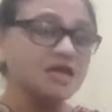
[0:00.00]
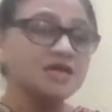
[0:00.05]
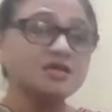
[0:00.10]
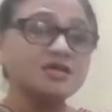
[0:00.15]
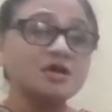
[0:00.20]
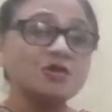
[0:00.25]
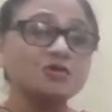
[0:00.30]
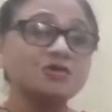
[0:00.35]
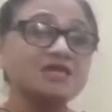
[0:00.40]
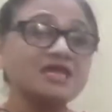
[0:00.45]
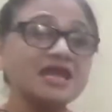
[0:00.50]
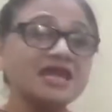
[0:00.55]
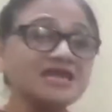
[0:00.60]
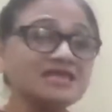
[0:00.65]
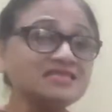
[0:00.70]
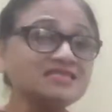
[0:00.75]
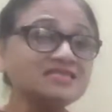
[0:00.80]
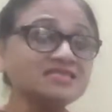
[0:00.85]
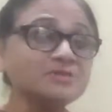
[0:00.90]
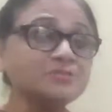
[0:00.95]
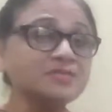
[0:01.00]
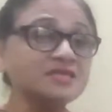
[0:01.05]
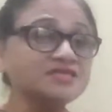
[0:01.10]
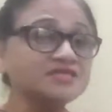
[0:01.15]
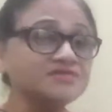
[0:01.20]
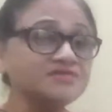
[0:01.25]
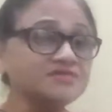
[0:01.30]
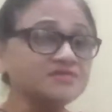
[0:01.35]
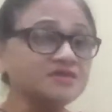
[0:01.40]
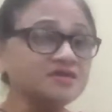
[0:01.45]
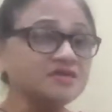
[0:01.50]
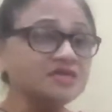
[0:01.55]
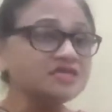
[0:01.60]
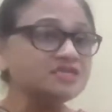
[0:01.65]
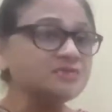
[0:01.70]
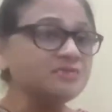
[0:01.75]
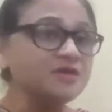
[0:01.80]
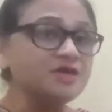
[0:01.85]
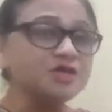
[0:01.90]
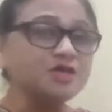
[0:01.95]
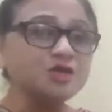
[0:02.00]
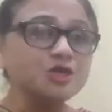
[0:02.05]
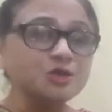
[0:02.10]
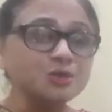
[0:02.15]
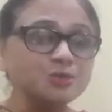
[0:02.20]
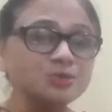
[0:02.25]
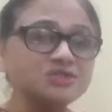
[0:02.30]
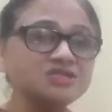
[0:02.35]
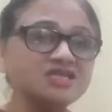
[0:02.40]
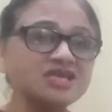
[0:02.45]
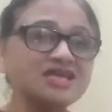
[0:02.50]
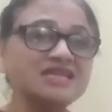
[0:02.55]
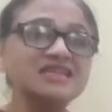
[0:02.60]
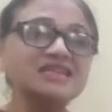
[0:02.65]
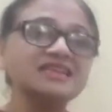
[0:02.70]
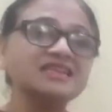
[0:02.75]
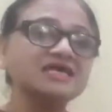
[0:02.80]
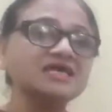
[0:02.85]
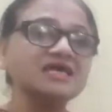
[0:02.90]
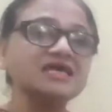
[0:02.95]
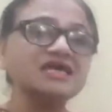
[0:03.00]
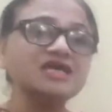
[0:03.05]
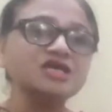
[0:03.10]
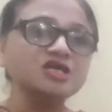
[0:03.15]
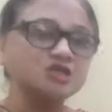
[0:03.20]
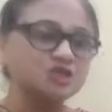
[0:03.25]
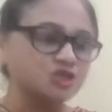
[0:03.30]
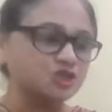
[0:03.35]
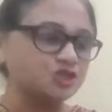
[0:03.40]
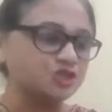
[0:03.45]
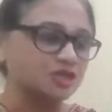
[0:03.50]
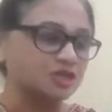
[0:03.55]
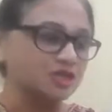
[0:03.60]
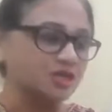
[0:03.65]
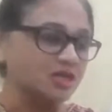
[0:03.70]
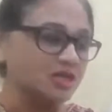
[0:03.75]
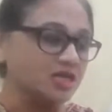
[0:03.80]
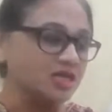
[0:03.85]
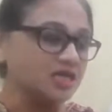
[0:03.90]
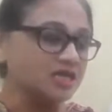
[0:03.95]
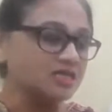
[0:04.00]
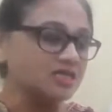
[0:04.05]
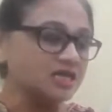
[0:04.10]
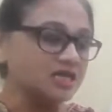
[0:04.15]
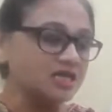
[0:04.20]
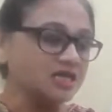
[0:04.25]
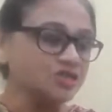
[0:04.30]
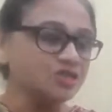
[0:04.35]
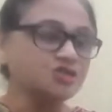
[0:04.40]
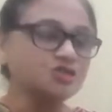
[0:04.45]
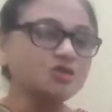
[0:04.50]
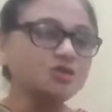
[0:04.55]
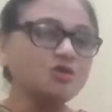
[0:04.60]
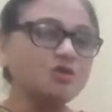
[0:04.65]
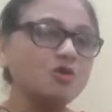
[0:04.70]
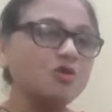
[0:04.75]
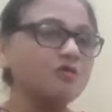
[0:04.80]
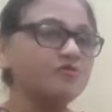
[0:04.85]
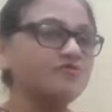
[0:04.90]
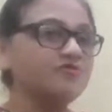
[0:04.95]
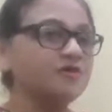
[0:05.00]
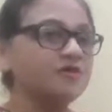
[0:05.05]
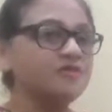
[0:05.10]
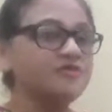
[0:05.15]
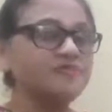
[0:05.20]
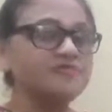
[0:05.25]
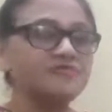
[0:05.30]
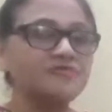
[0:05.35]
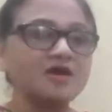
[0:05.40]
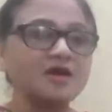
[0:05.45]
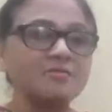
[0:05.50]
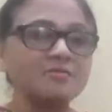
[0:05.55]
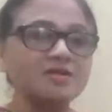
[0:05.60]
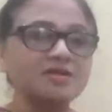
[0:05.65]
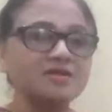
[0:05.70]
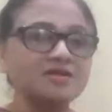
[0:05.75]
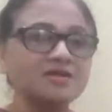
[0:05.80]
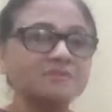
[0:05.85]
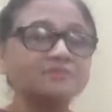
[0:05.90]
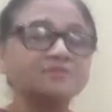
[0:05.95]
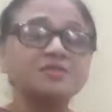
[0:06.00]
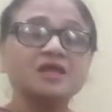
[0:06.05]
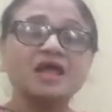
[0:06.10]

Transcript: Now next metaphor is being used in the engine of her family,